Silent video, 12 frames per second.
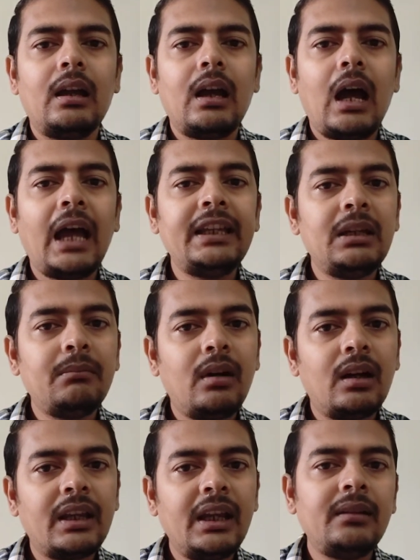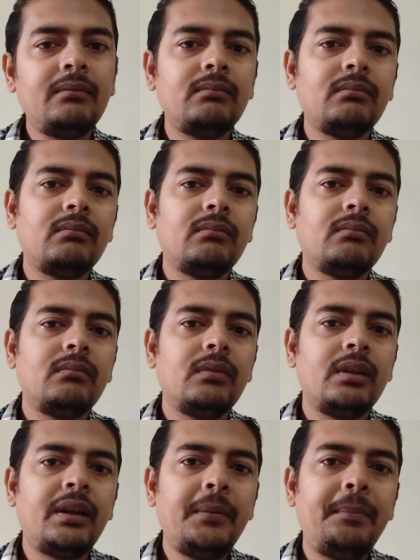I am again
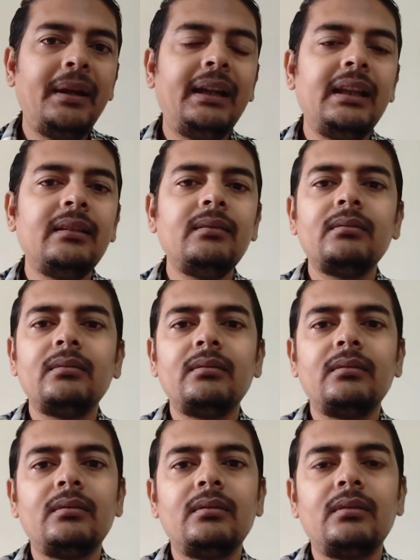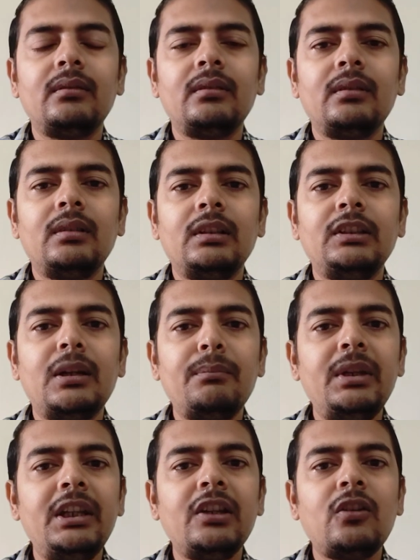repeating the
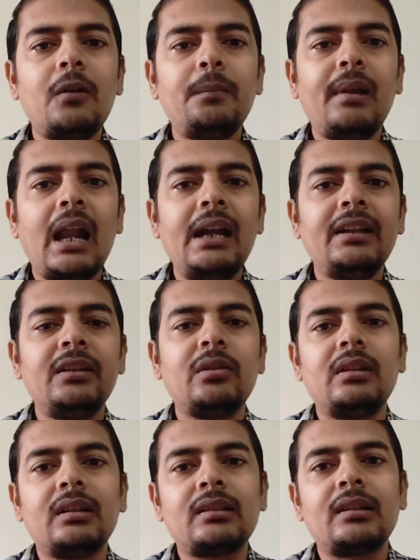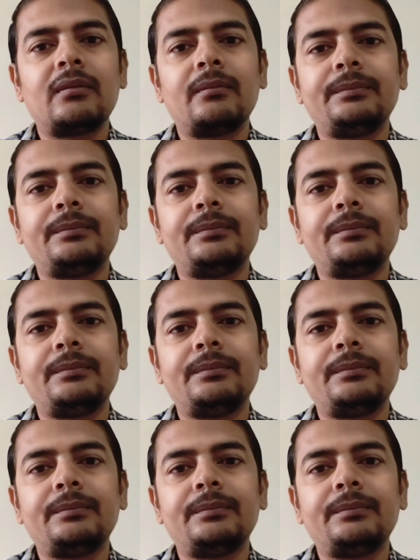meaning of plant introduction.